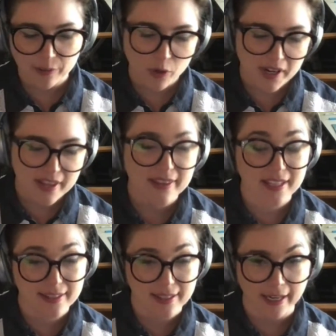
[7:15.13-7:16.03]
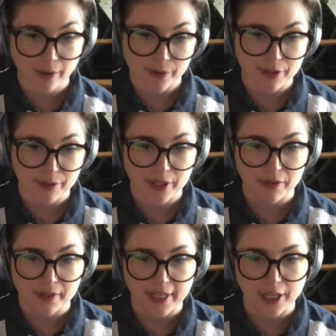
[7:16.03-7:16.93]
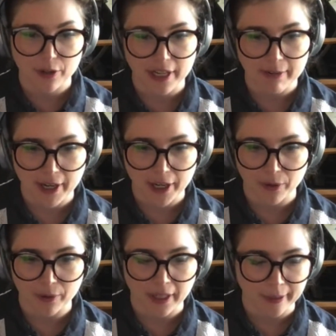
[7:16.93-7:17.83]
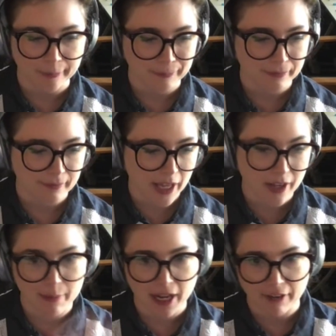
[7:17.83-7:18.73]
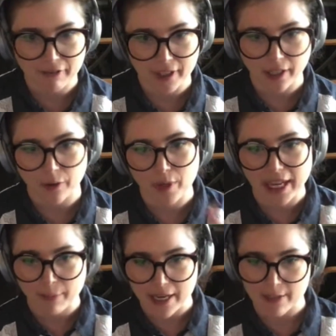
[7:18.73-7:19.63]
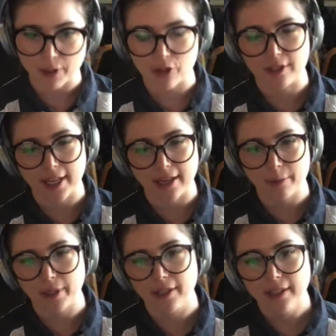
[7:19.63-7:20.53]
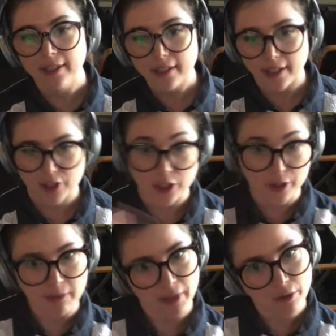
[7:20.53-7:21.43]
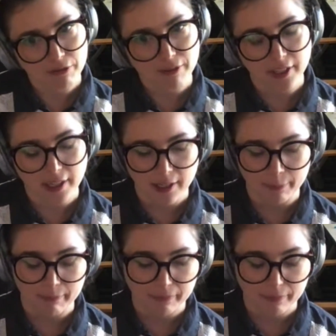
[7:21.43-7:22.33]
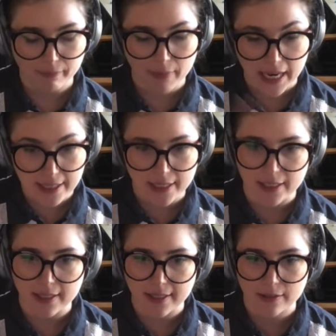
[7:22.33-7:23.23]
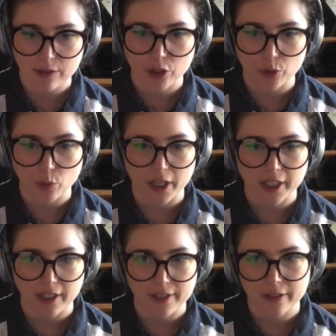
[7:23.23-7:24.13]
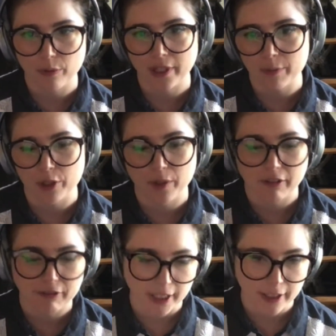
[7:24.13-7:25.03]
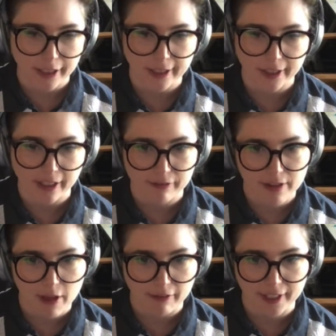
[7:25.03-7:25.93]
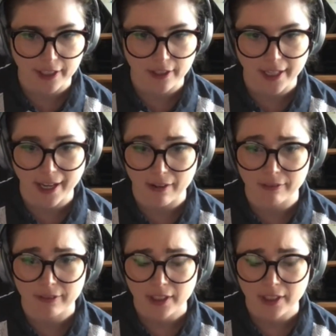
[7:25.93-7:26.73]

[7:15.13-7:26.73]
One of the things that I also do is I create my own, now that I'm not a Funko, we had base meshes there, but I actually create my own bases to work on. So when I'm doing a figure, like a female figure, I have